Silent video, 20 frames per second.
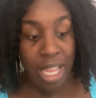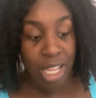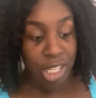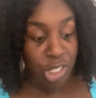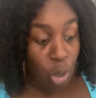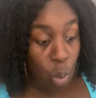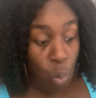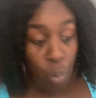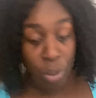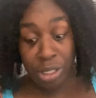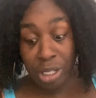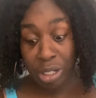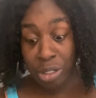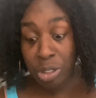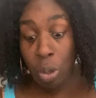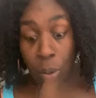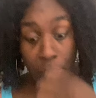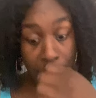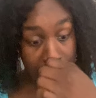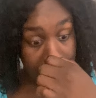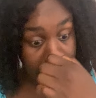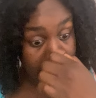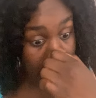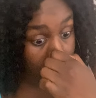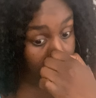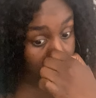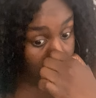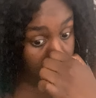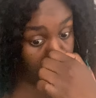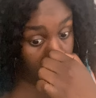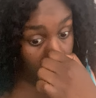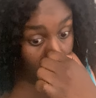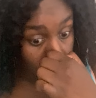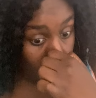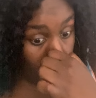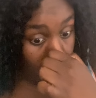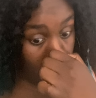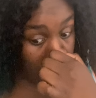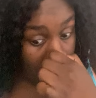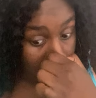So what they're doing is damage
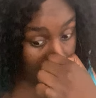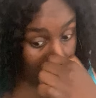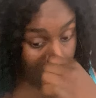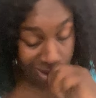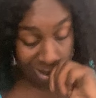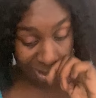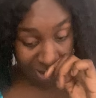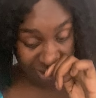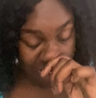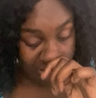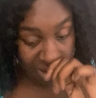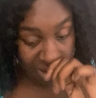control here.